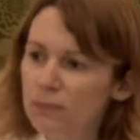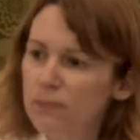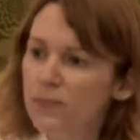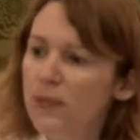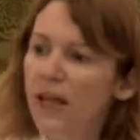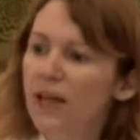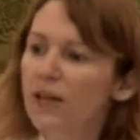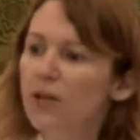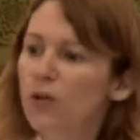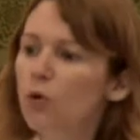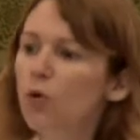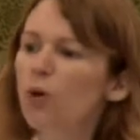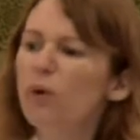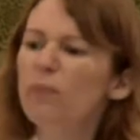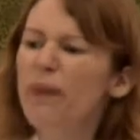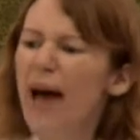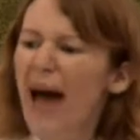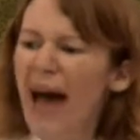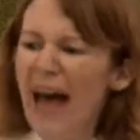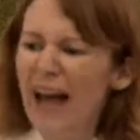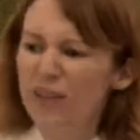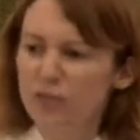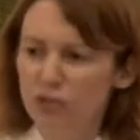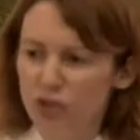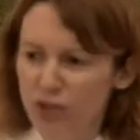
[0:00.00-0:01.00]
let you
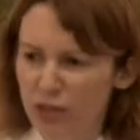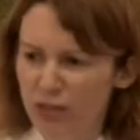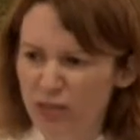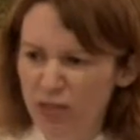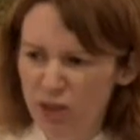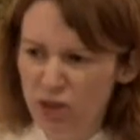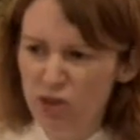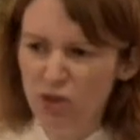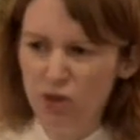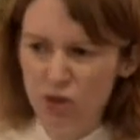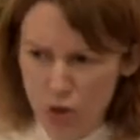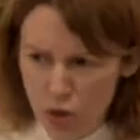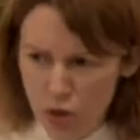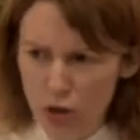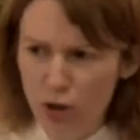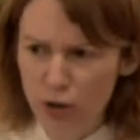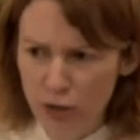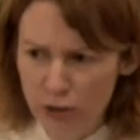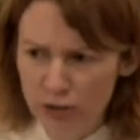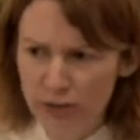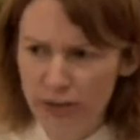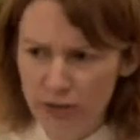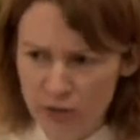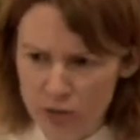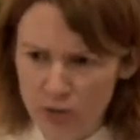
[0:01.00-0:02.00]
imagine the
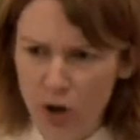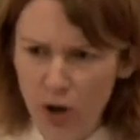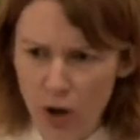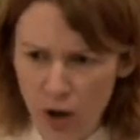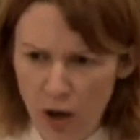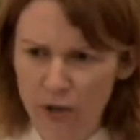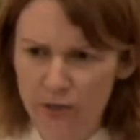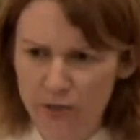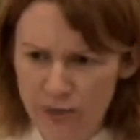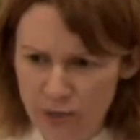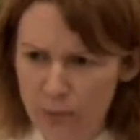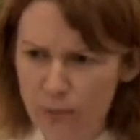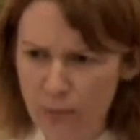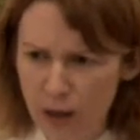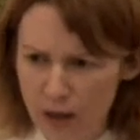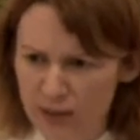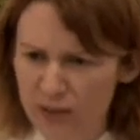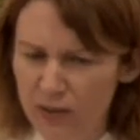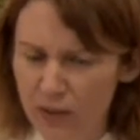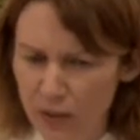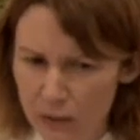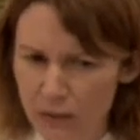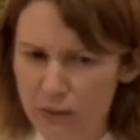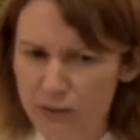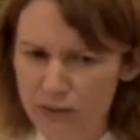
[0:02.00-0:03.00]
stir this caused in my
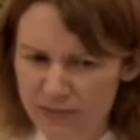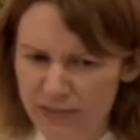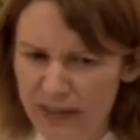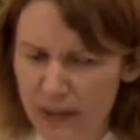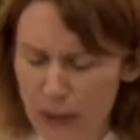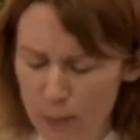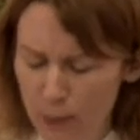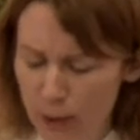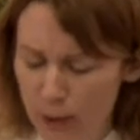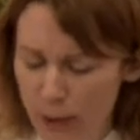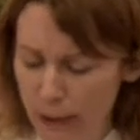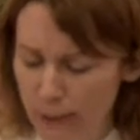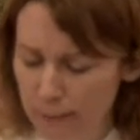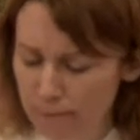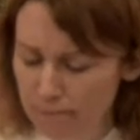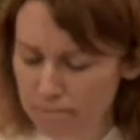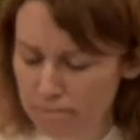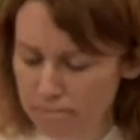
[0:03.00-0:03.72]
southern family.